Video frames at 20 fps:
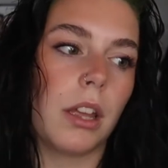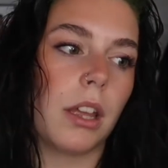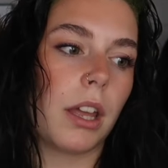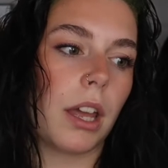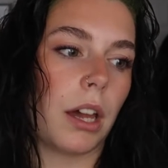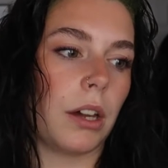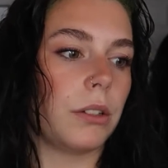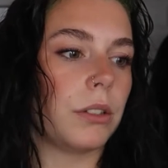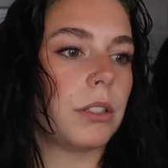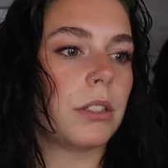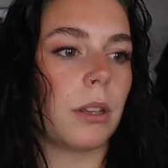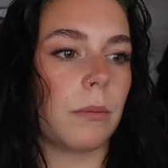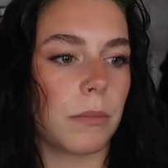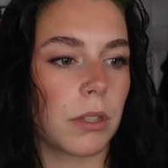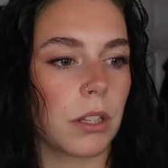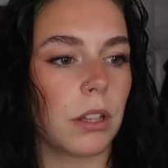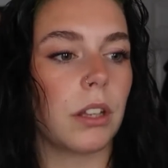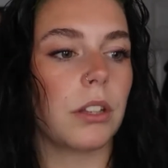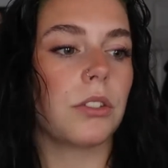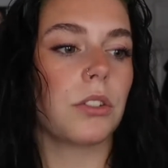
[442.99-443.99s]
How some
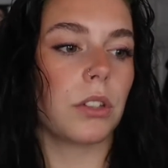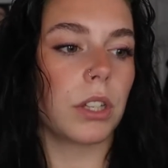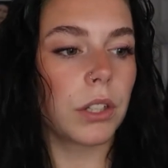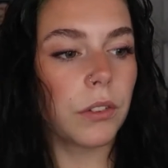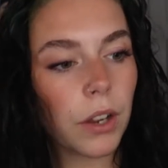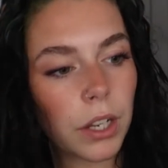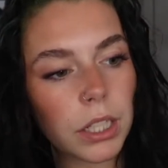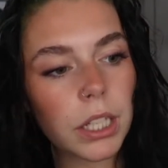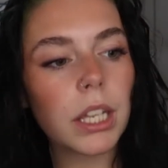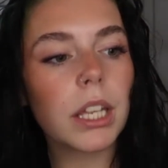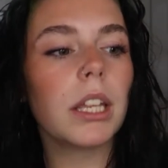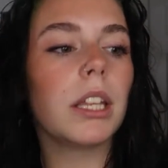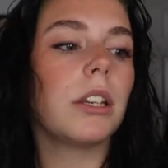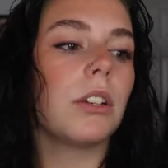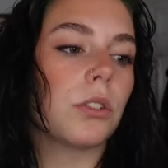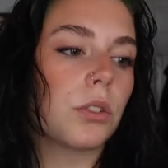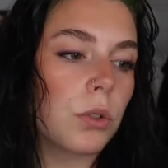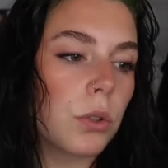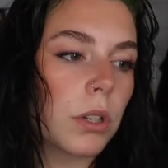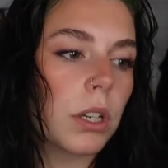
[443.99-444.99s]
salons are like Redken
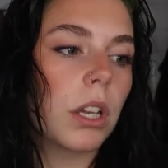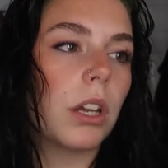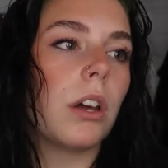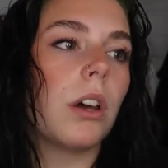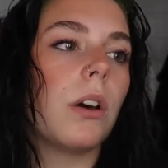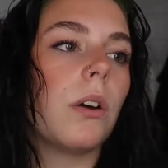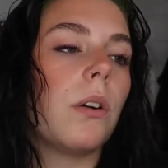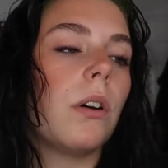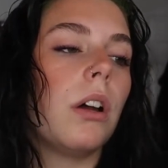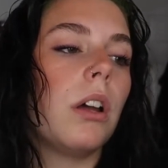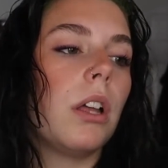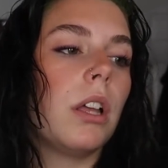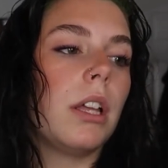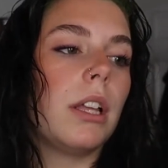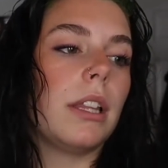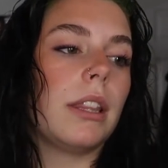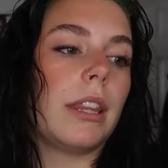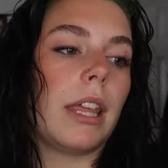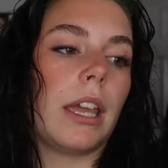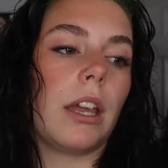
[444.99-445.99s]
or Droco,
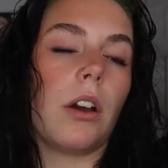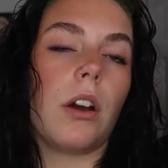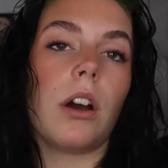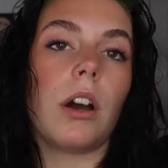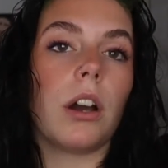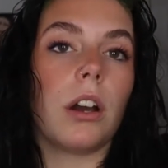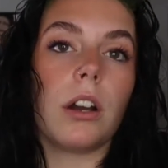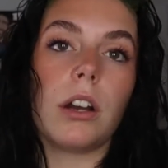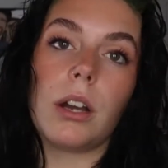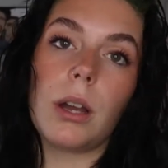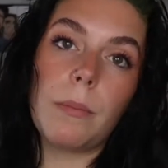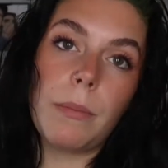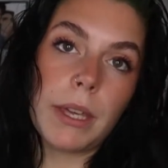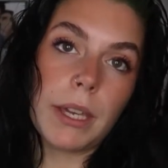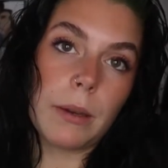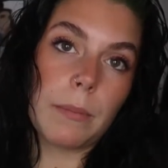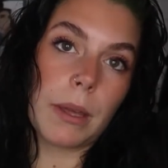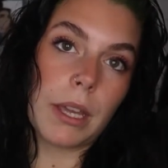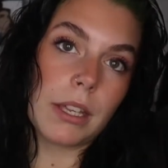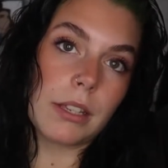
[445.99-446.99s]
they are
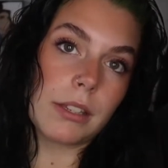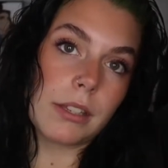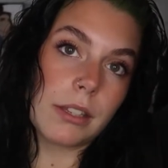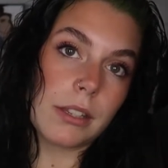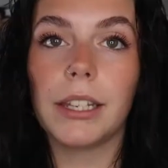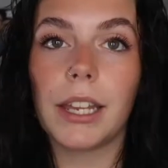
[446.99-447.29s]
Amika based.